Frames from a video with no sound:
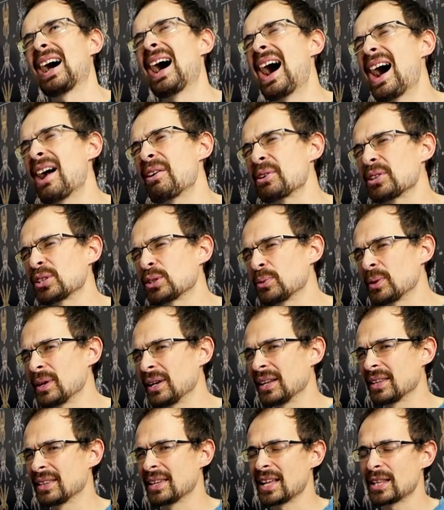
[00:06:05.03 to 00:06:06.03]
aren't
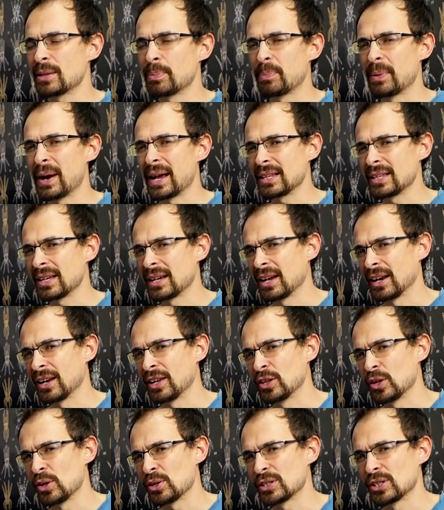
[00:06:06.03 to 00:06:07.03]
really that practical
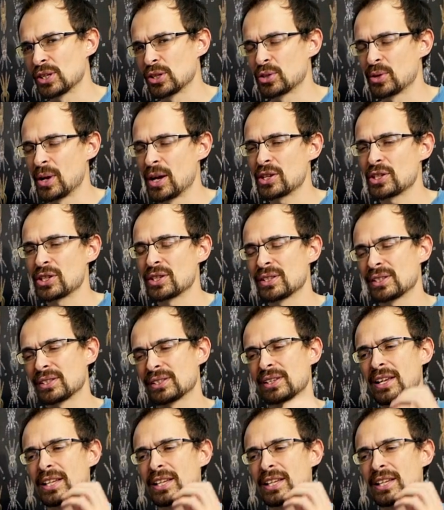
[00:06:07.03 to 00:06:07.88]
in all situations,